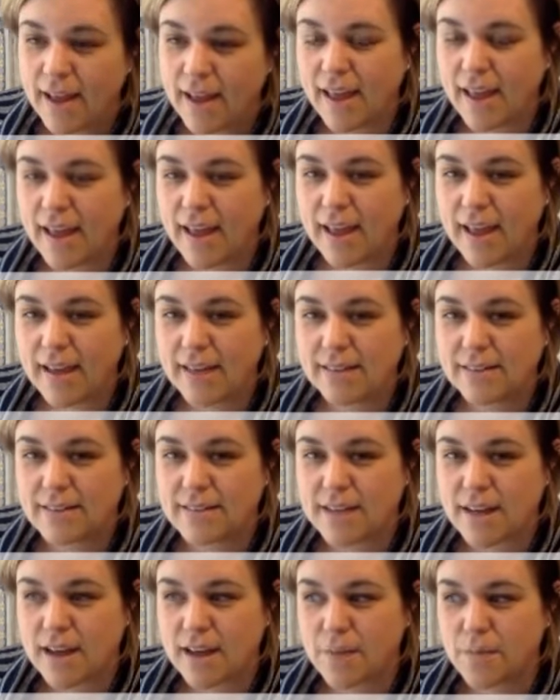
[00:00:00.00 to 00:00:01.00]

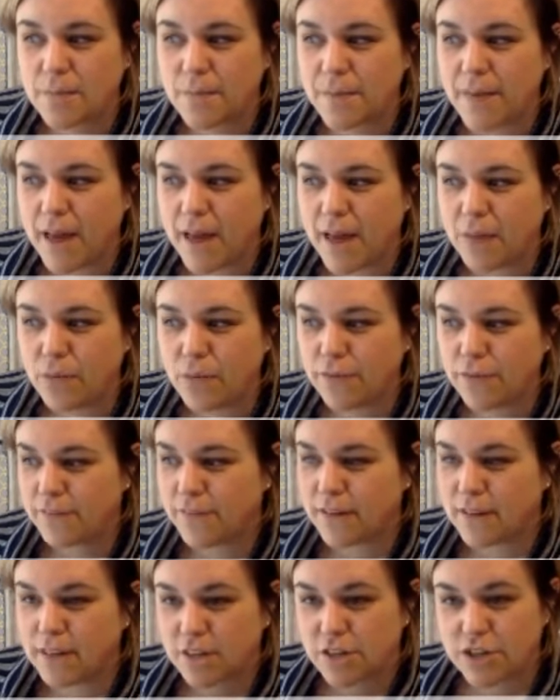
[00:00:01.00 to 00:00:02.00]
And um, then we'll
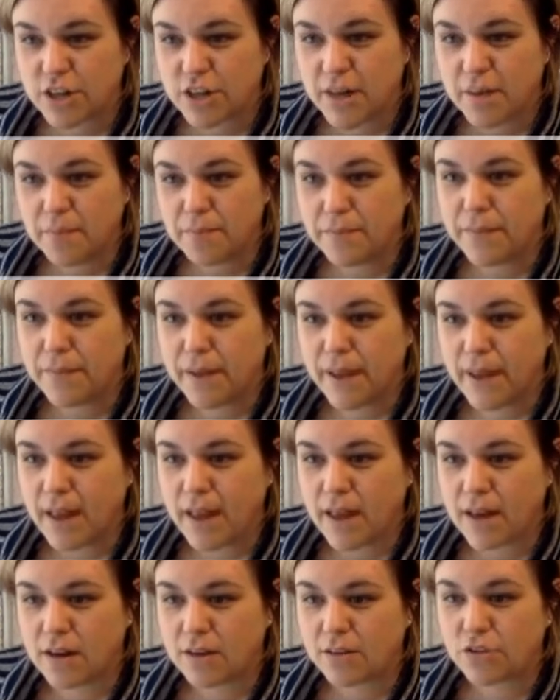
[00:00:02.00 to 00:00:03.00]
finish it up
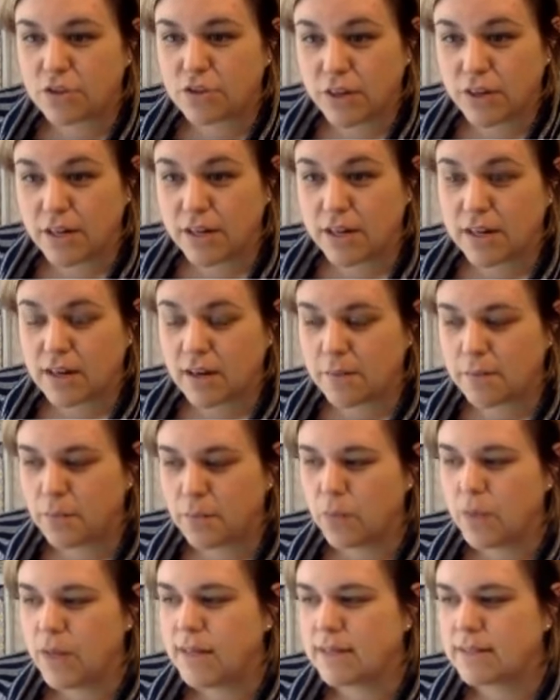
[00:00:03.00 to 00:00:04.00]
and I'll join you in a
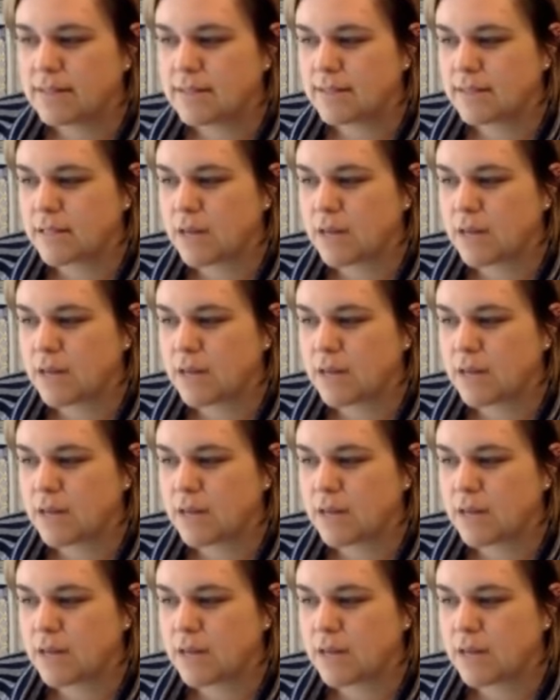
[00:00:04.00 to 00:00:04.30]
couple weeks.